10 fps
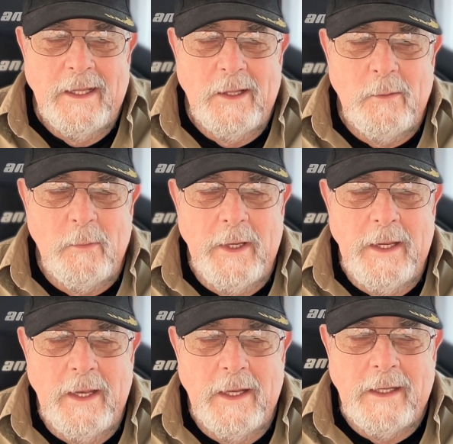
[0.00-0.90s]

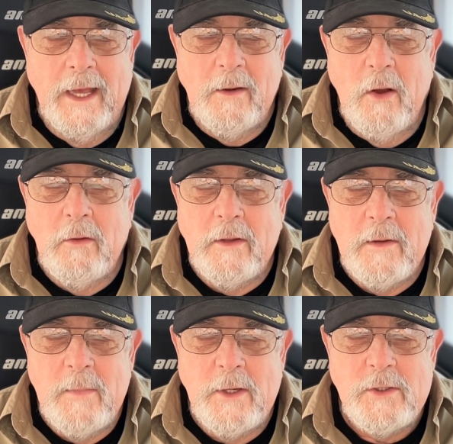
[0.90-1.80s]
we got all the
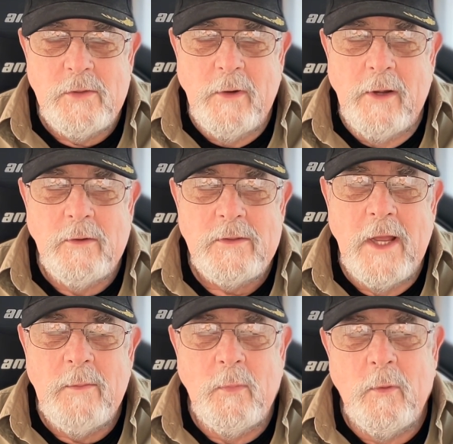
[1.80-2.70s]
administrators
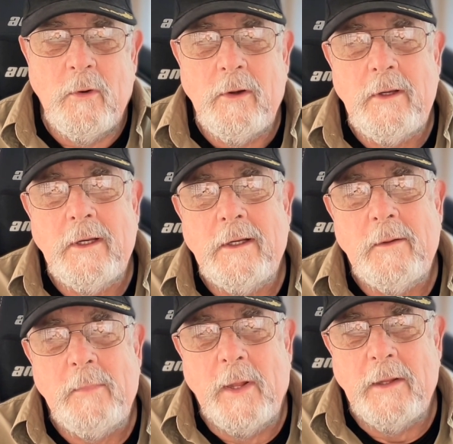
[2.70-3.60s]
on board
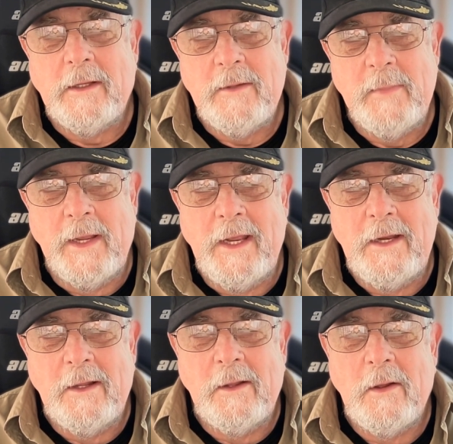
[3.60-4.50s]
in Pelican Bay
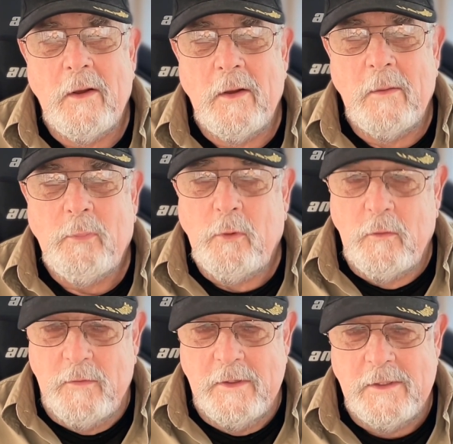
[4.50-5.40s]
to
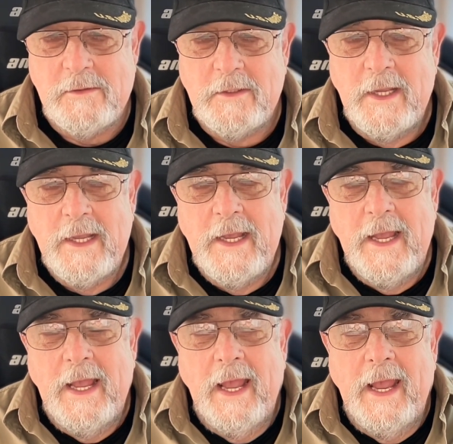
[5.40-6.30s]
approve this.
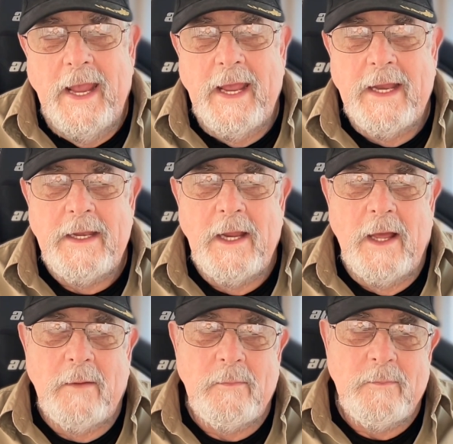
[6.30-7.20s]
And
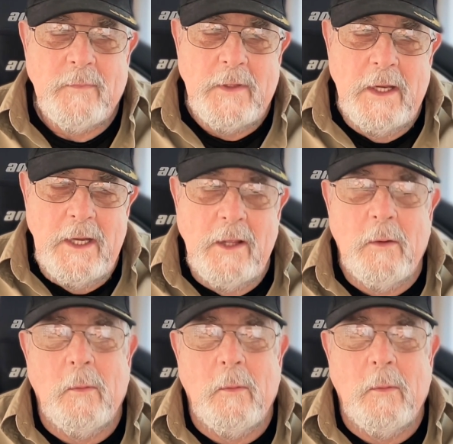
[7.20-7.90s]
the deal